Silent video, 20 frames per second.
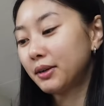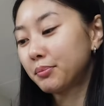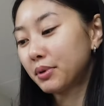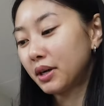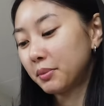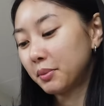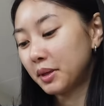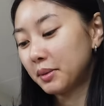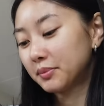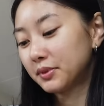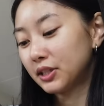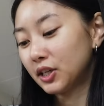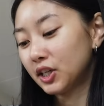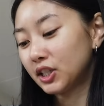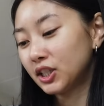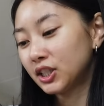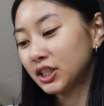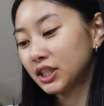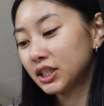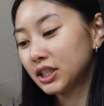the Premium
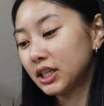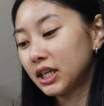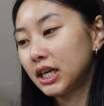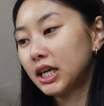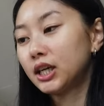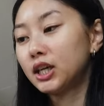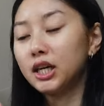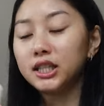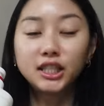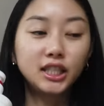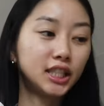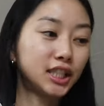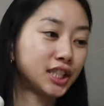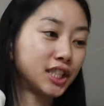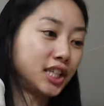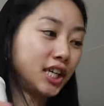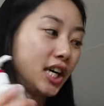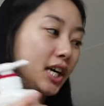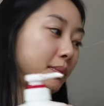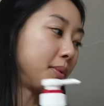Touch
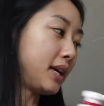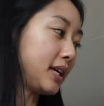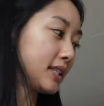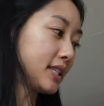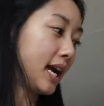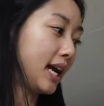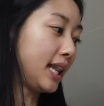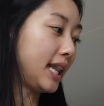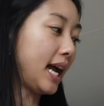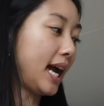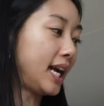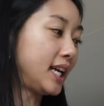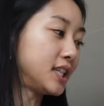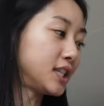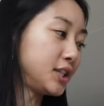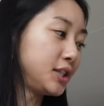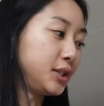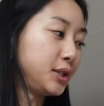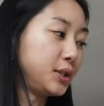conditioner, because I like to